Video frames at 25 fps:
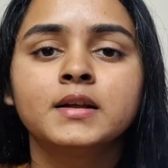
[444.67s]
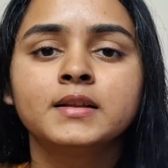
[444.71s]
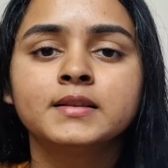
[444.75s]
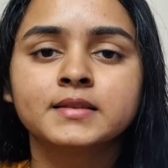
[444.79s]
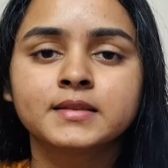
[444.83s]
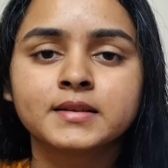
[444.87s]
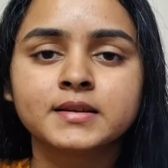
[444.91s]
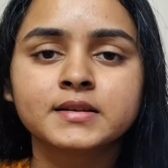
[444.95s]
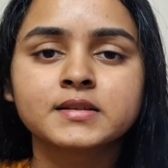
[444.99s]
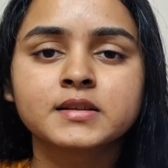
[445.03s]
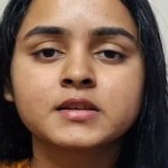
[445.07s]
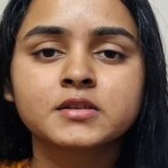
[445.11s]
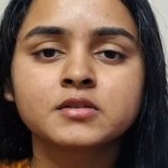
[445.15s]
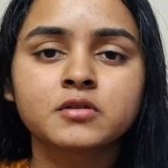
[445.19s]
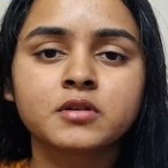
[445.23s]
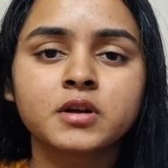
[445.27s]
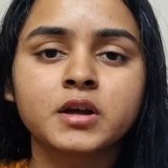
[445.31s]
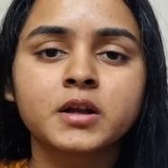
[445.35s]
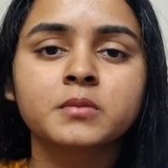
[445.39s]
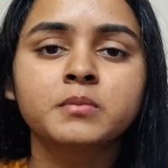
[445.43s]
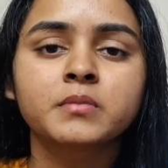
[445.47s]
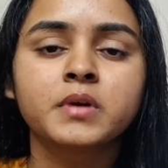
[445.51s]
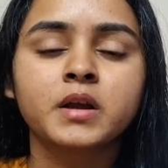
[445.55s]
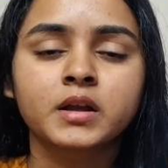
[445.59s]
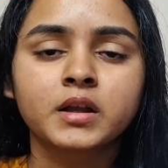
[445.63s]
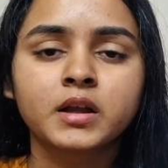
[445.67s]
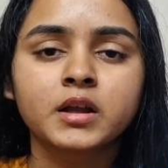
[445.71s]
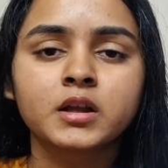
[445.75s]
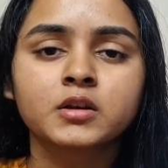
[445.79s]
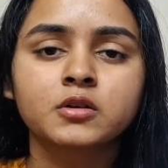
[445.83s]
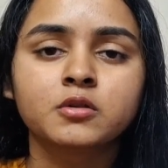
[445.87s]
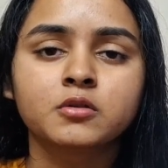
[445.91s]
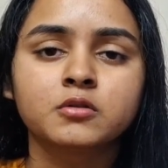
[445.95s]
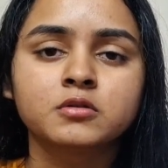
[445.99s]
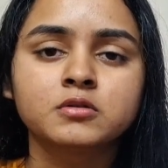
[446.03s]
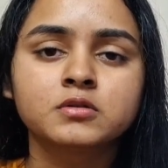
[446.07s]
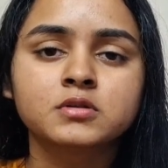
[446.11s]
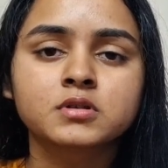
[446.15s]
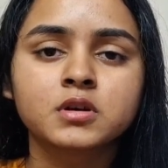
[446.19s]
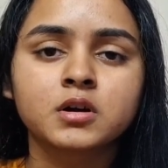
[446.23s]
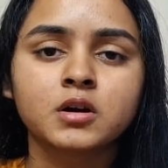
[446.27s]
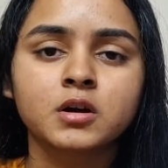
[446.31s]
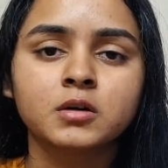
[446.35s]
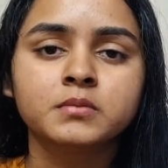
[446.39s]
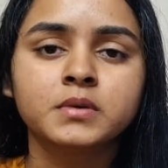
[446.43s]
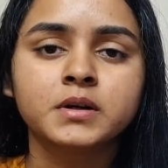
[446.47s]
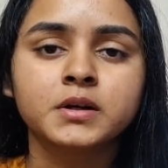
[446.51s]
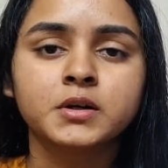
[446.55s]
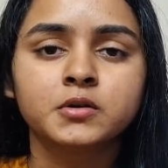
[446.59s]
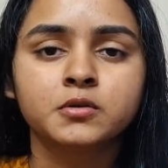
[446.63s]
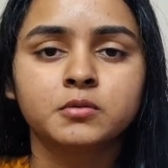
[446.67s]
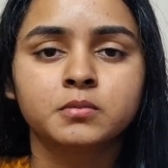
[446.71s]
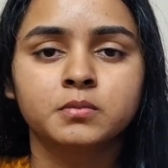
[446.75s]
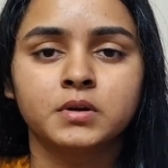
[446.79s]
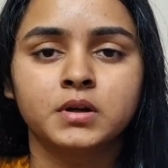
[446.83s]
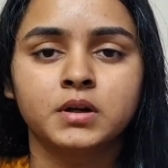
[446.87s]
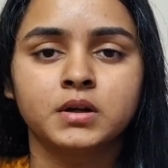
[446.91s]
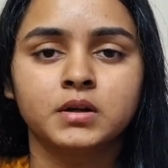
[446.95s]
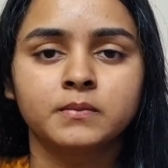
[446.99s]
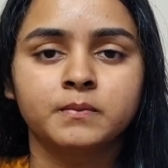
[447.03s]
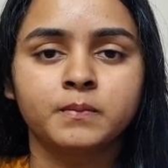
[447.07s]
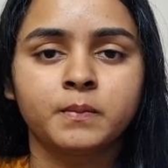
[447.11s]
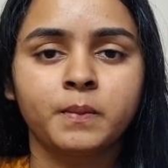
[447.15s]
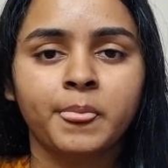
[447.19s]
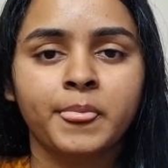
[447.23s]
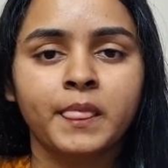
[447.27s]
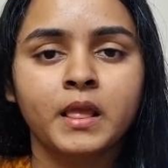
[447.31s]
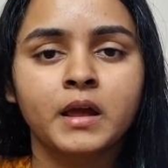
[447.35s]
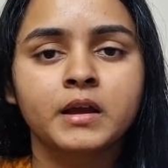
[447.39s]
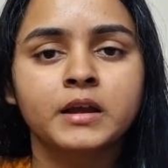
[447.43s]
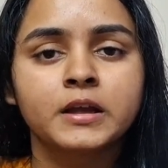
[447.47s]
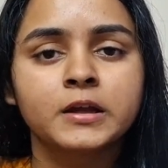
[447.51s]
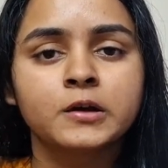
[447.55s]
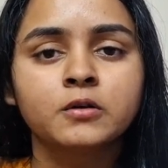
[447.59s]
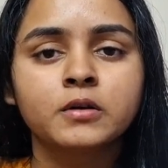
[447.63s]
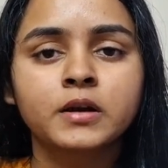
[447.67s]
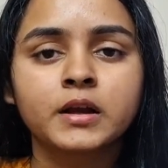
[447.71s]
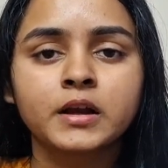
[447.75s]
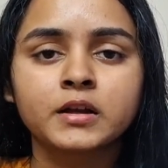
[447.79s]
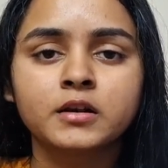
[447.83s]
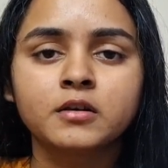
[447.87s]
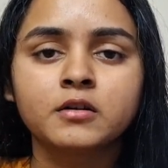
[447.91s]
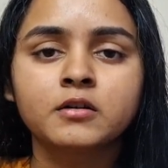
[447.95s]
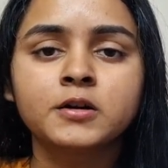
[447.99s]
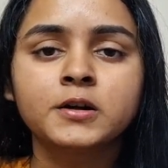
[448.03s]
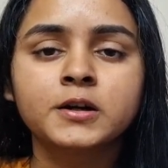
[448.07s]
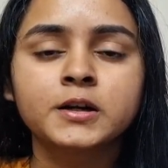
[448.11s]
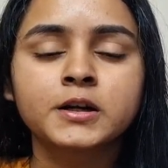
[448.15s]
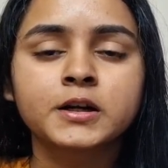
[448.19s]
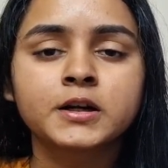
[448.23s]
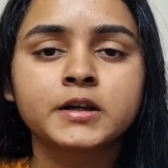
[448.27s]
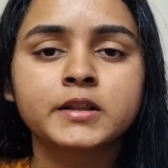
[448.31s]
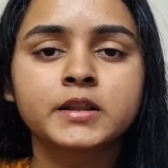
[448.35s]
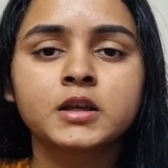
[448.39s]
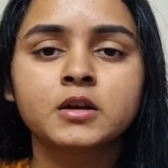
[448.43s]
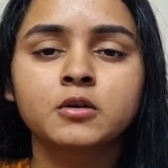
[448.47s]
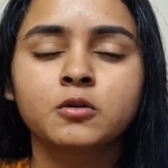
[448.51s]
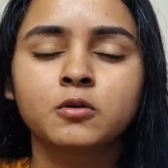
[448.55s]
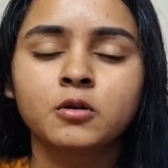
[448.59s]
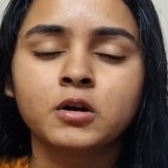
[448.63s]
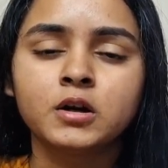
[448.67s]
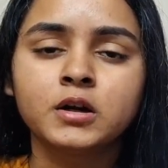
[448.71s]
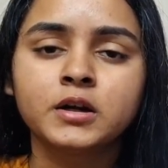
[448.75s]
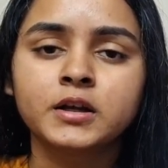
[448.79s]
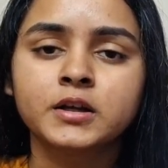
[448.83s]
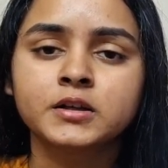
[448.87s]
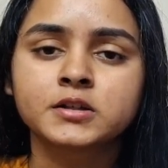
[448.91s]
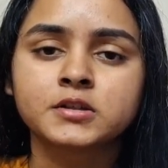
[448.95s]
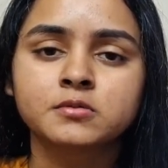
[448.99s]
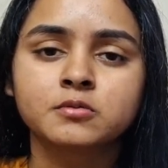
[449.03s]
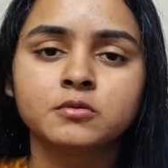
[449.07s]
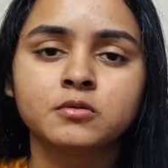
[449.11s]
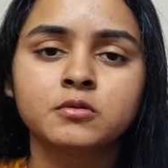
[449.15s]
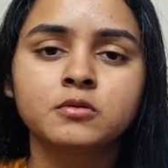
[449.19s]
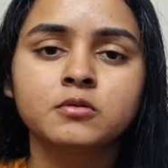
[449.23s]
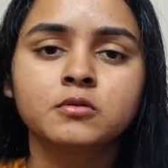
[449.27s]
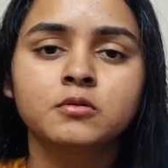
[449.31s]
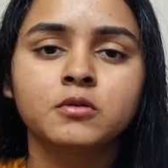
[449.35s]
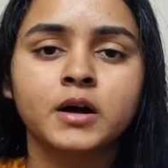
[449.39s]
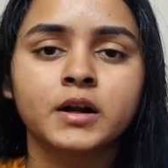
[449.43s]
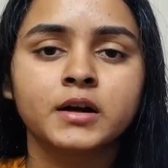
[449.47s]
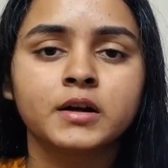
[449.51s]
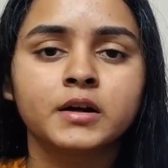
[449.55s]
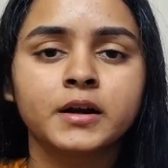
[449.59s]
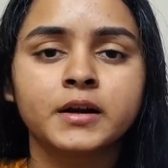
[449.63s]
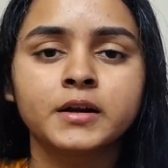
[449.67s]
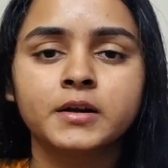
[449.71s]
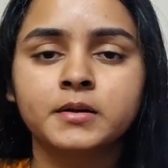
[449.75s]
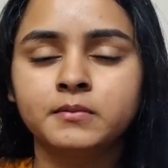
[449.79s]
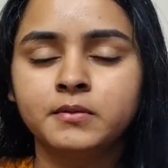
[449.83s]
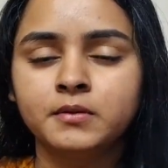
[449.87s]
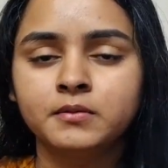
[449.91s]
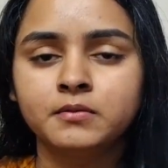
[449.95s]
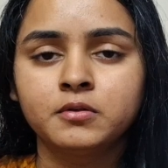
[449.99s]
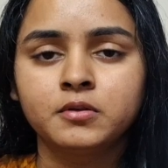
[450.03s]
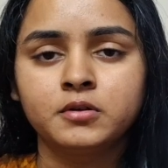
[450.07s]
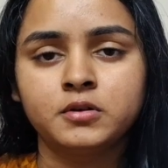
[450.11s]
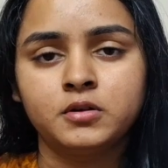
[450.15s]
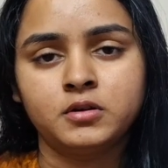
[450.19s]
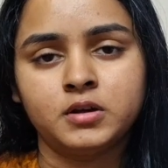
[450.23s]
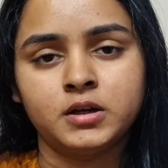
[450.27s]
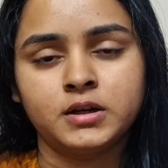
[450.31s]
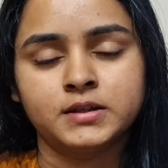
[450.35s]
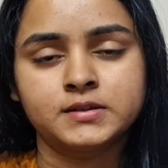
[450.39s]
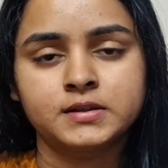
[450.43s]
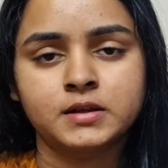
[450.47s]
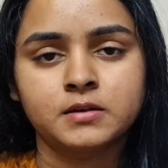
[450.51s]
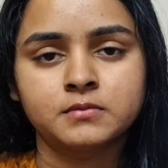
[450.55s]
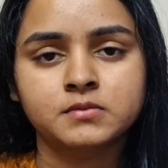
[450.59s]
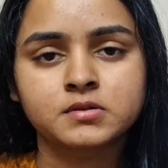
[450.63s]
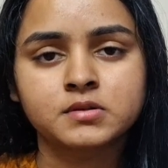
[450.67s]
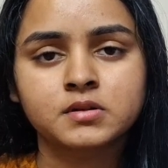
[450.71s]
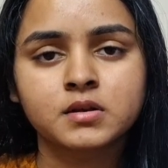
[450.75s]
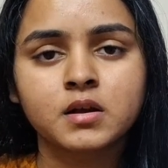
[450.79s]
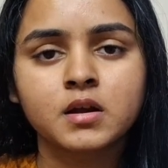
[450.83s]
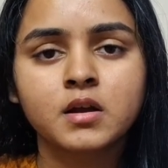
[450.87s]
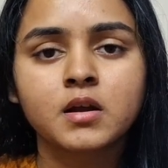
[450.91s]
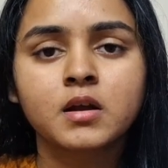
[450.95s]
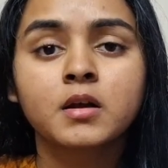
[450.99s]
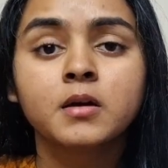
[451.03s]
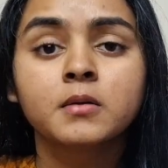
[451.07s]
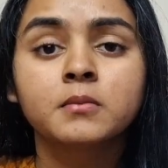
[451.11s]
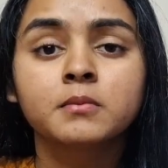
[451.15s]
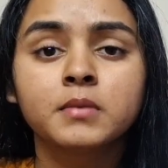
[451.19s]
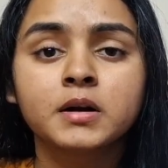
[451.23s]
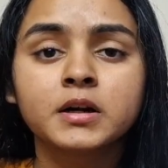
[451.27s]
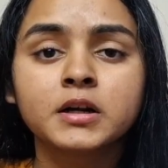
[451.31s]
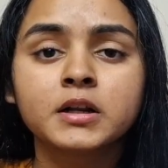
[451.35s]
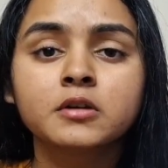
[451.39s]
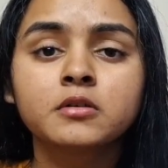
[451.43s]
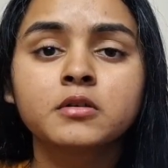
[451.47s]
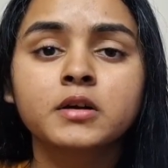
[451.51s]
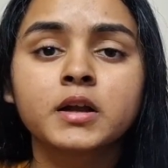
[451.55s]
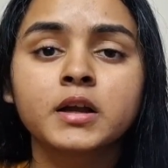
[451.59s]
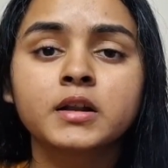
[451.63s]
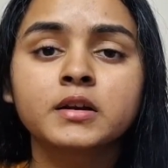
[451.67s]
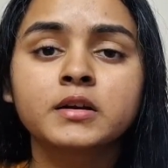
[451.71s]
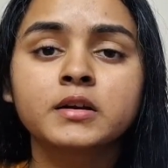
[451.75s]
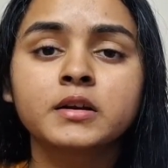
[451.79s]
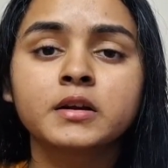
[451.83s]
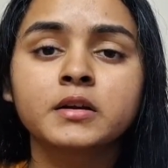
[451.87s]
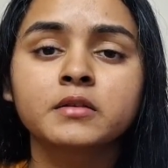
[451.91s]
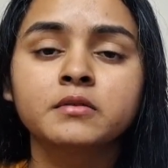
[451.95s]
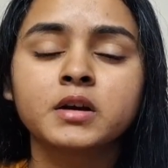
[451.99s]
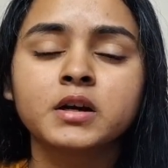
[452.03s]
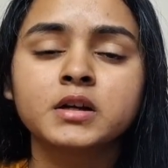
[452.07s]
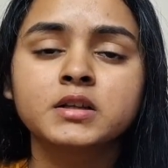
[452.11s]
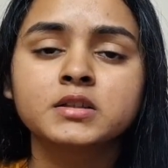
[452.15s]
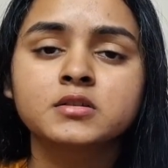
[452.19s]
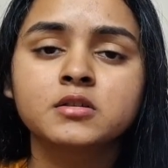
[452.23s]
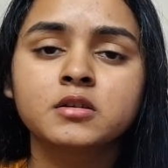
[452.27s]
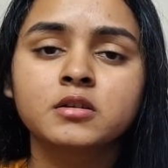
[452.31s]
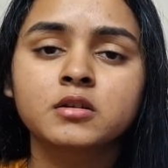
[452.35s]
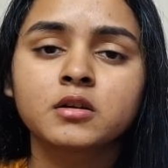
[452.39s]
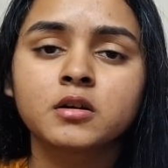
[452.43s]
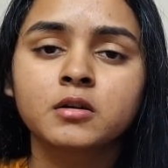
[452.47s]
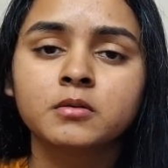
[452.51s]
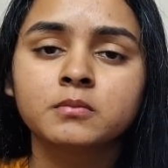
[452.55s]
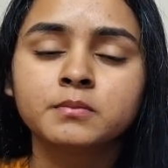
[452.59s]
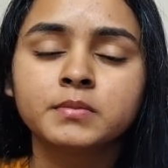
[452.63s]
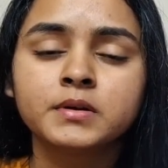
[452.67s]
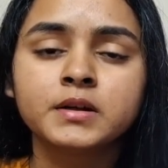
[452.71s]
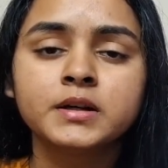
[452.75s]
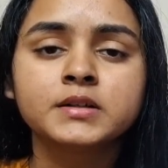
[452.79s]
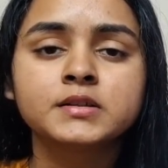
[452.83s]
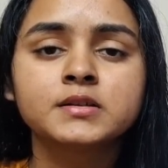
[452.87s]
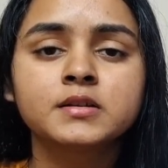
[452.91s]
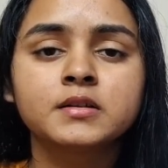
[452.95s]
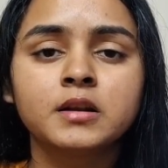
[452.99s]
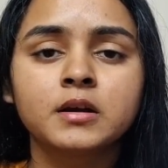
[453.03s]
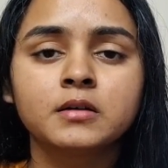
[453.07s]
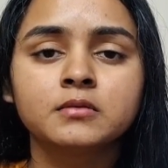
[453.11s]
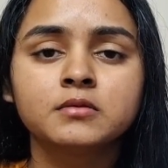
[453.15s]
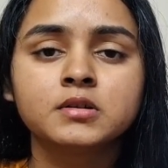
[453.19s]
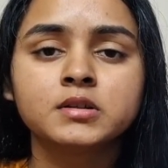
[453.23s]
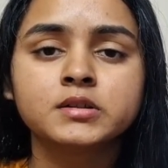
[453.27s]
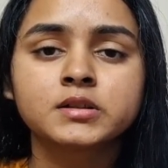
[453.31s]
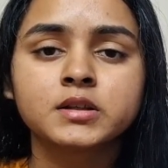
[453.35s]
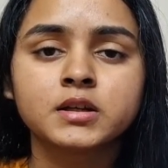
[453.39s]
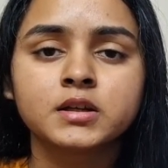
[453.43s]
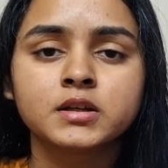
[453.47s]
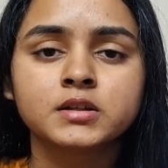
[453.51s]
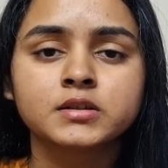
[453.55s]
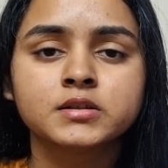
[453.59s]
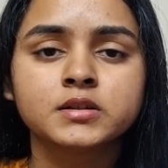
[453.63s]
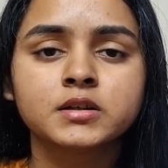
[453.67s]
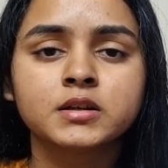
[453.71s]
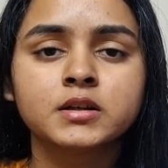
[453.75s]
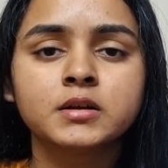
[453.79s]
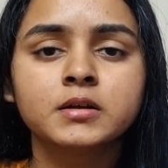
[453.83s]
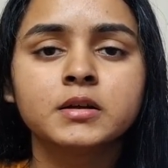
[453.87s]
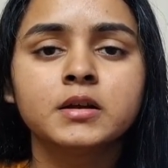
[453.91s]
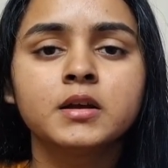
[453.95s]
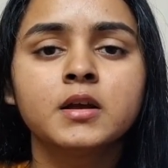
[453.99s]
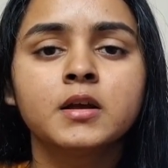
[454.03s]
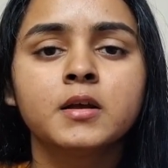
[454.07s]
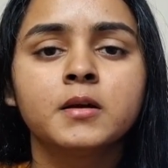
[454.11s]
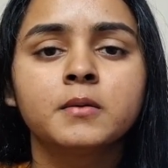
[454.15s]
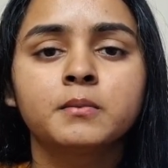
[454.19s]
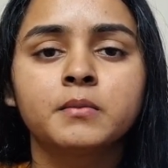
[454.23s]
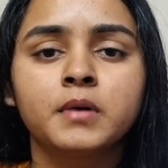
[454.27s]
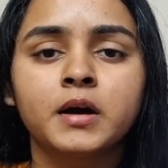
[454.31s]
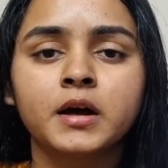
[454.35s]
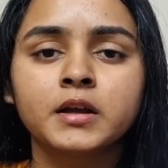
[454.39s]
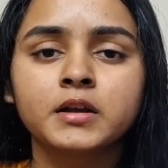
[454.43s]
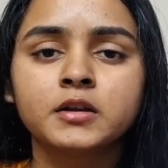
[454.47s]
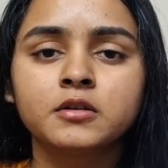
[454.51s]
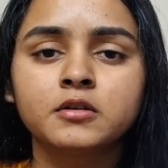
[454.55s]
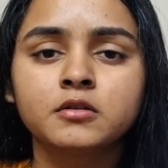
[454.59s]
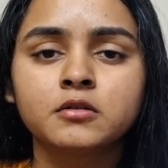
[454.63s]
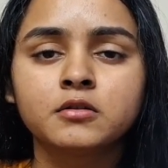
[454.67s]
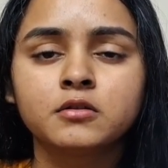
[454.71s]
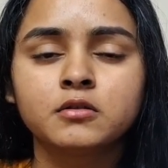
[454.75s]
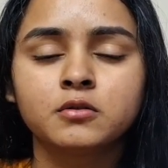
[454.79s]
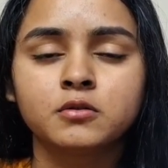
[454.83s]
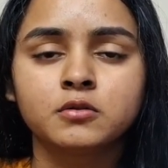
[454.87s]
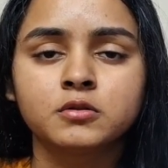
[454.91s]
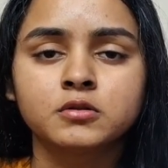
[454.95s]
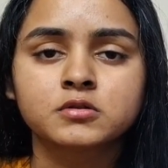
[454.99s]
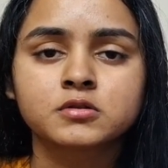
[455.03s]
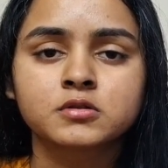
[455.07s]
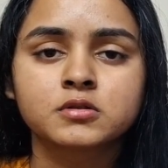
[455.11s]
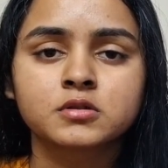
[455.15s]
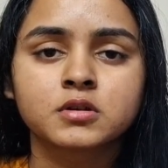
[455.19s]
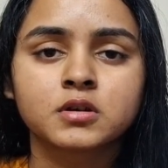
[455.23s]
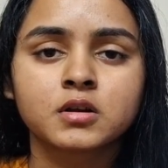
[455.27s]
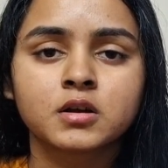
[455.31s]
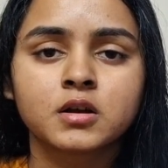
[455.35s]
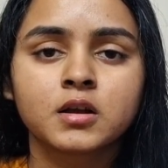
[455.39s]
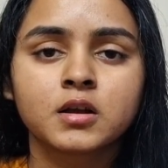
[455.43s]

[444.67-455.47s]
This is where making notes come into play. You cannot read the whole textbook one night before your exams, but you can revise your complete syllabus easily by your notes.